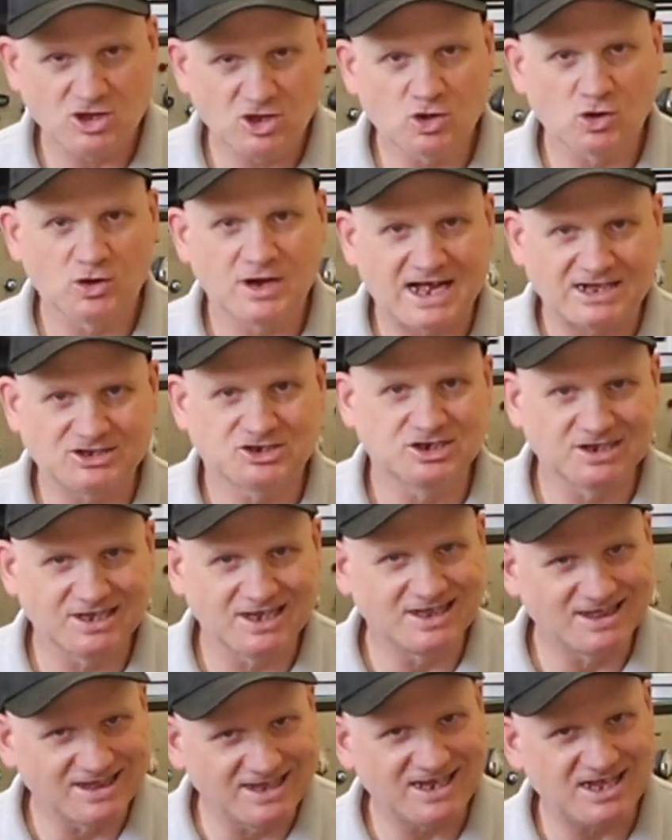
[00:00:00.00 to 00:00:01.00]
you could actually
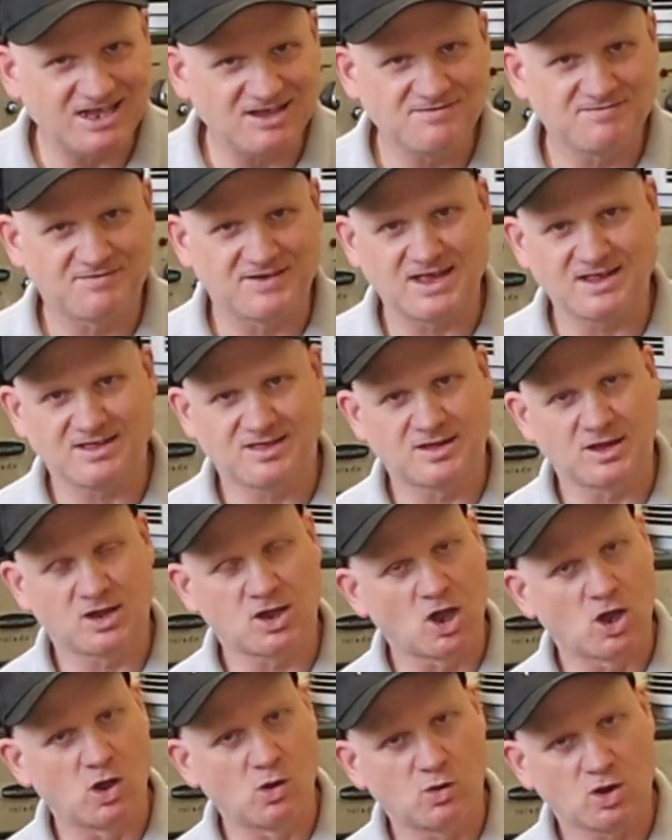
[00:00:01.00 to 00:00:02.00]
leave it to
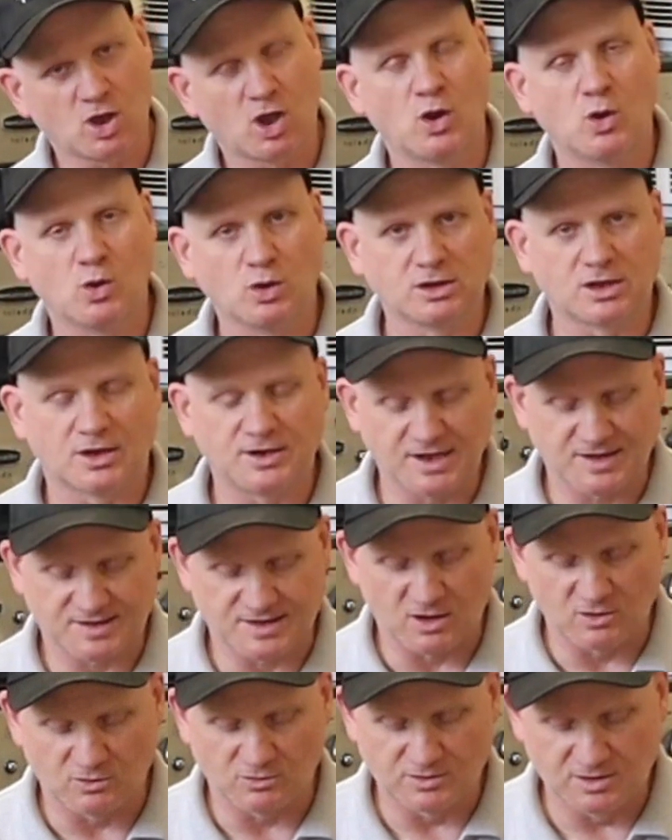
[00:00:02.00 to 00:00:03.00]
go cold on its
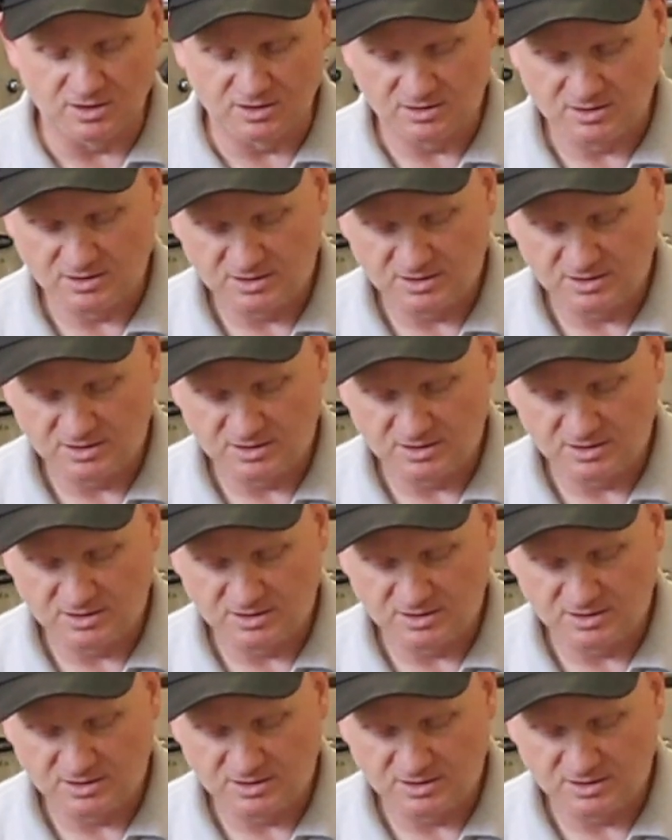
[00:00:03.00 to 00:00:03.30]
own,